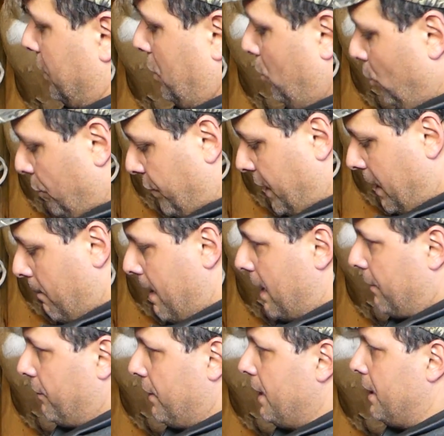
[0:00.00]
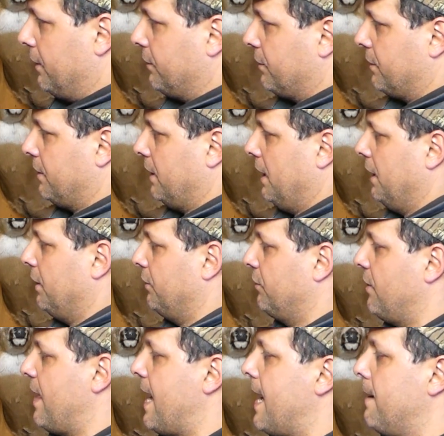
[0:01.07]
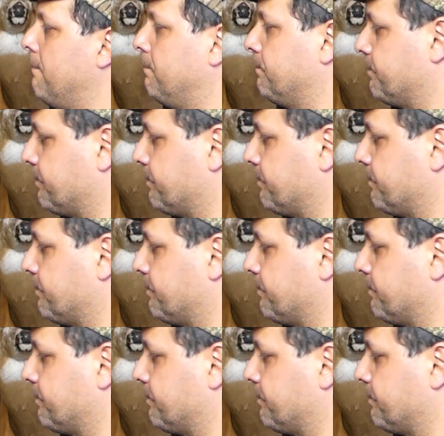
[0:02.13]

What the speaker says: cool thing about this is that